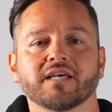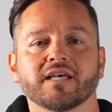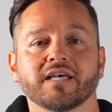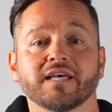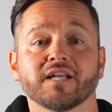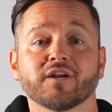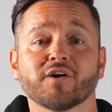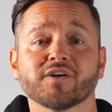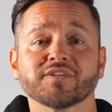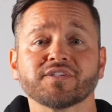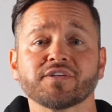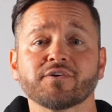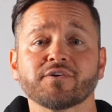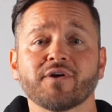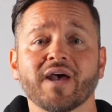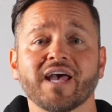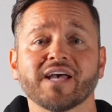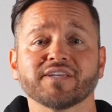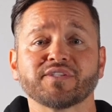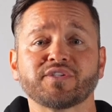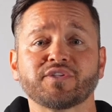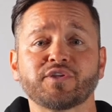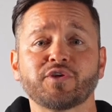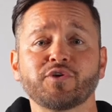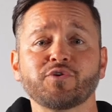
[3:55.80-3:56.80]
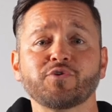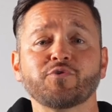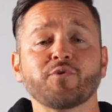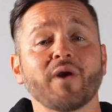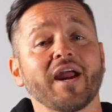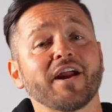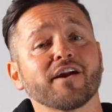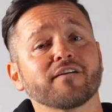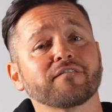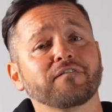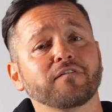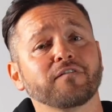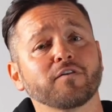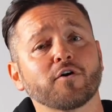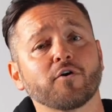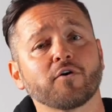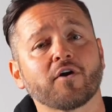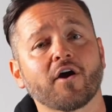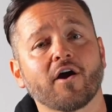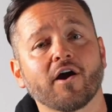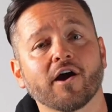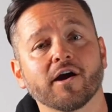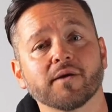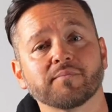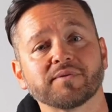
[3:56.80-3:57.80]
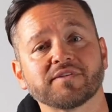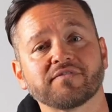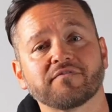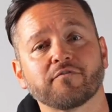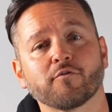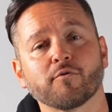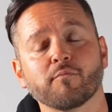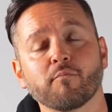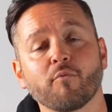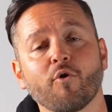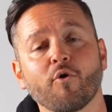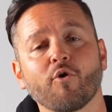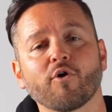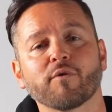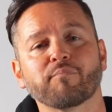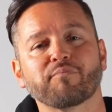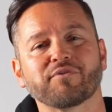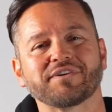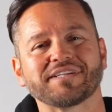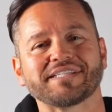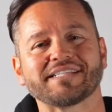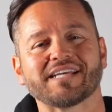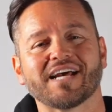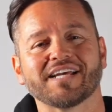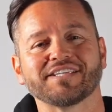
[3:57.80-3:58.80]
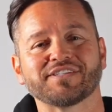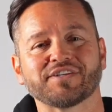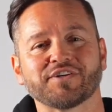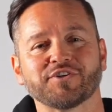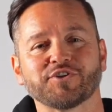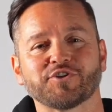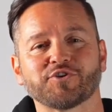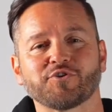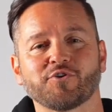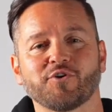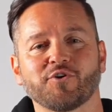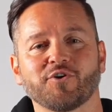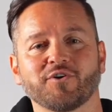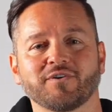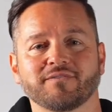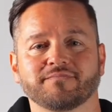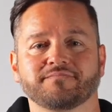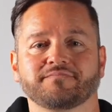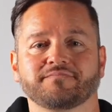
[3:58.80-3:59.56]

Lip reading: It also has 2 airflow carbs for more precise control.